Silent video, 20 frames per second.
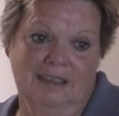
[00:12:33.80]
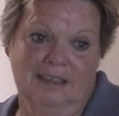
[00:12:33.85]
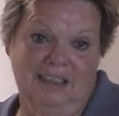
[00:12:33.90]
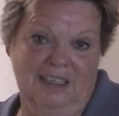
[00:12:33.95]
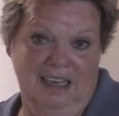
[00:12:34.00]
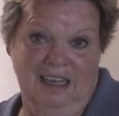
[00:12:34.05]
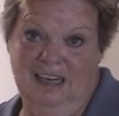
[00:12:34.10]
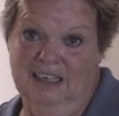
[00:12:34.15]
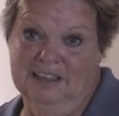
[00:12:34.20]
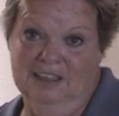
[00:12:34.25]

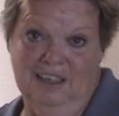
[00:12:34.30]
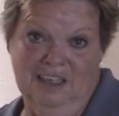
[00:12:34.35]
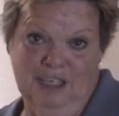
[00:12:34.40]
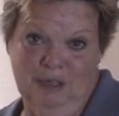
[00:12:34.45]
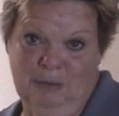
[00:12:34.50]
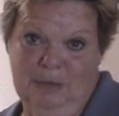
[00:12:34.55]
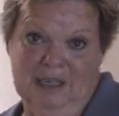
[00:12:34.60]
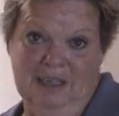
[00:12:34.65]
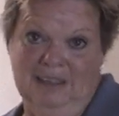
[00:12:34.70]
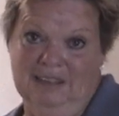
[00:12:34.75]
Can I talk
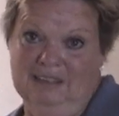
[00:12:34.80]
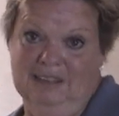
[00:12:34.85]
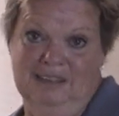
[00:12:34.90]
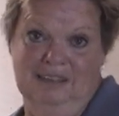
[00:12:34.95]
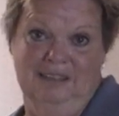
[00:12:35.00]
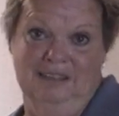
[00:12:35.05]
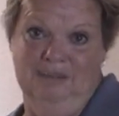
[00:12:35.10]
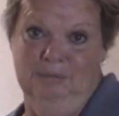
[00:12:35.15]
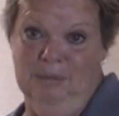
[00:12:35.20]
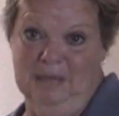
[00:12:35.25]

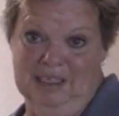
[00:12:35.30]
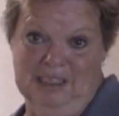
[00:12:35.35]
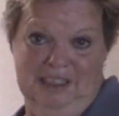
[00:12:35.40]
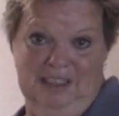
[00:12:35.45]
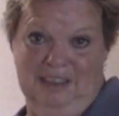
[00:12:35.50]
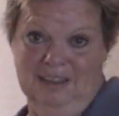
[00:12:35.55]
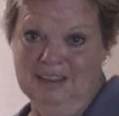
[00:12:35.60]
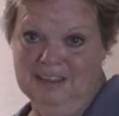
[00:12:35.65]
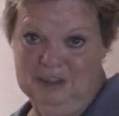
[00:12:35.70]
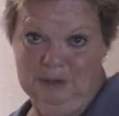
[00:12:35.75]
about my
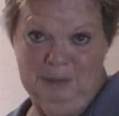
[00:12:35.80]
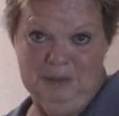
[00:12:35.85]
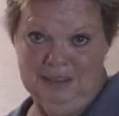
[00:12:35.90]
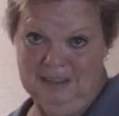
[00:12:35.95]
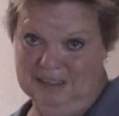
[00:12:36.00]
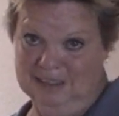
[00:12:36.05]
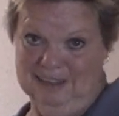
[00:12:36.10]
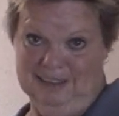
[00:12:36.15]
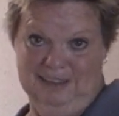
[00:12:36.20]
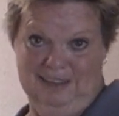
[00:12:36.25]
jail
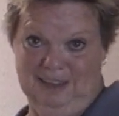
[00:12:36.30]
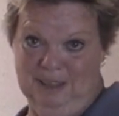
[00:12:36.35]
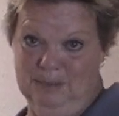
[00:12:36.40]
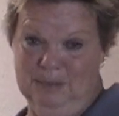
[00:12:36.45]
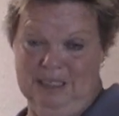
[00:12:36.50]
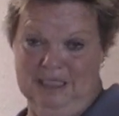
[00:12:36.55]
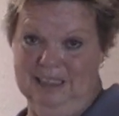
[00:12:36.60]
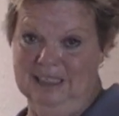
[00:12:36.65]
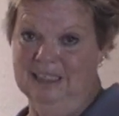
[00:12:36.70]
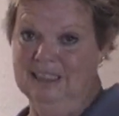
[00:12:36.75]
experience? I
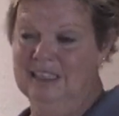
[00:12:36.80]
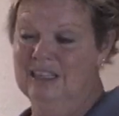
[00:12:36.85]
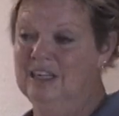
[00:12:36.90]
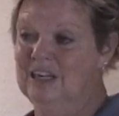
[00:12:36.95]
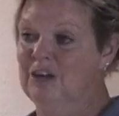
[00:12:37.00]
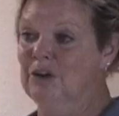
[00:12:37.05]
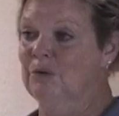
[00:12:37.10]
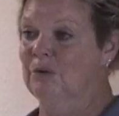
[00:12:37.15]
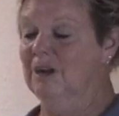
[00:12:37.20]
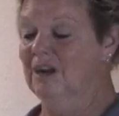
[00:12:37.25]
mean,
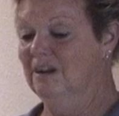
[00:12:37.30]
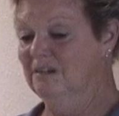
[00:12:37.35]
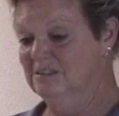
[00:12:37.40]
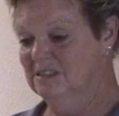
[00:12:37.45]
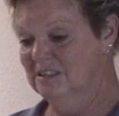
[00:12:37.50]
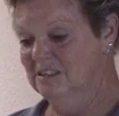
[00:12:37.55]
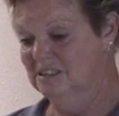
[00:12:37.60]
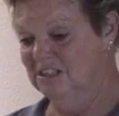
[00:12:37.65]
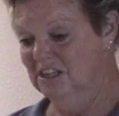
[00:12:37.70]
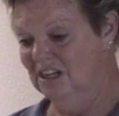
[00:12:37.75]
when I
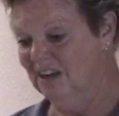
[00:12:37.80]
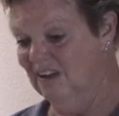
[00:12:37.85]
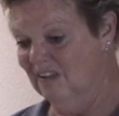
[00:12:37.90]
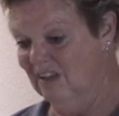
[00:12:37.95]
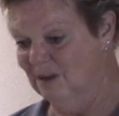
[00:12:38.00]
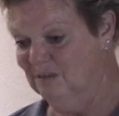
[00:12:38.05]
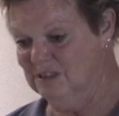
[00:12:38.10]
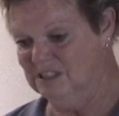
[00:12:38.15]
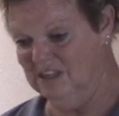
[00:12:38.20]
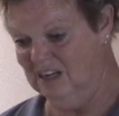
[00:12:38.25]
was in jail,
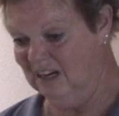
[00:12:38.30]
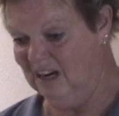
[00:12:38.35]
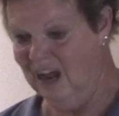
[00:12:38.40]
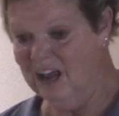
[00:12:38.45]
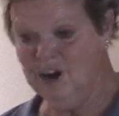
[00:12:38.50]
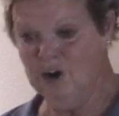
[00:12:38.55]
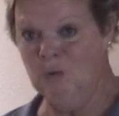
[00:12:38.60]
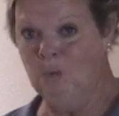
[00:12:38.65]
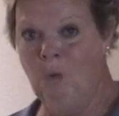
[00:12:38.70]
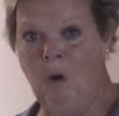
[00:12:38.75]
I was like,
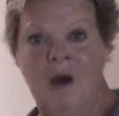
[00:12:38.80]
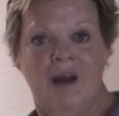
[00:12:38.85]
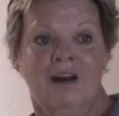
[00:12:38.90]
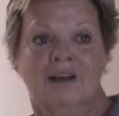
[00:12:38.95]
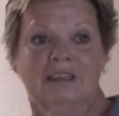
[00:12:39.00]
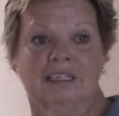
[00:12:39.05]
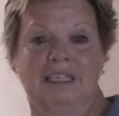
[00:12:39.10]
I don't want to